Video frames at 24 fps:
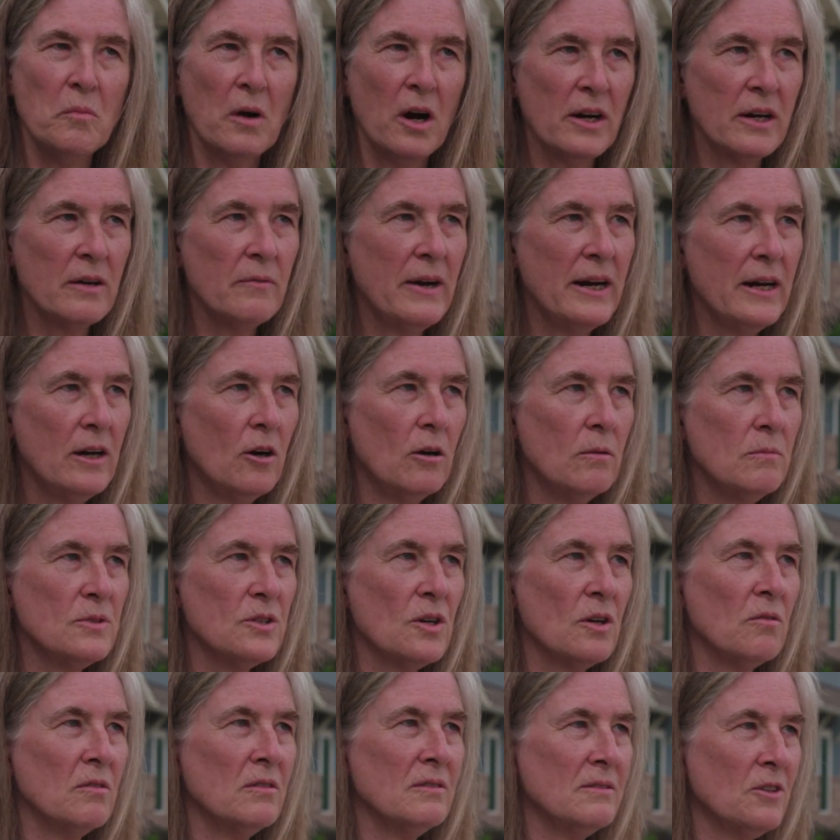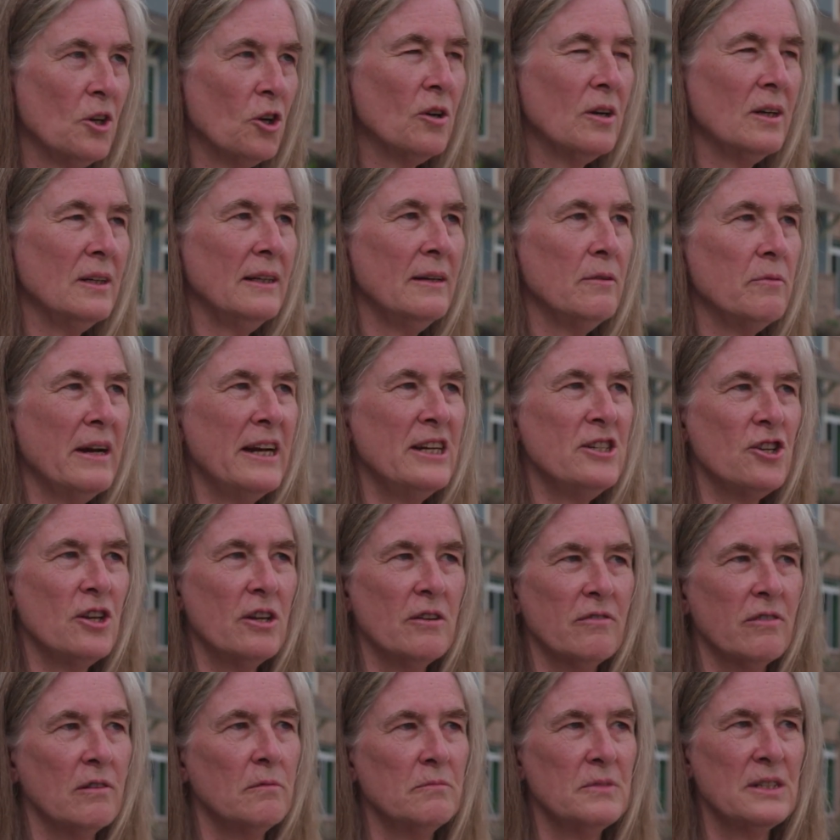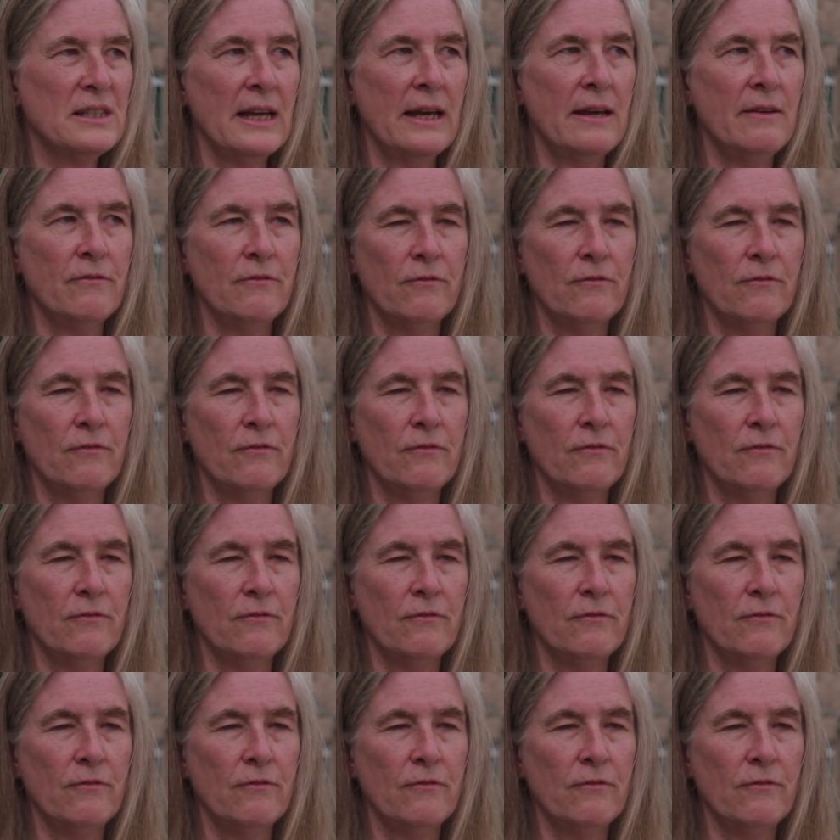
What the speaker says: market rate homes are currently ranging from say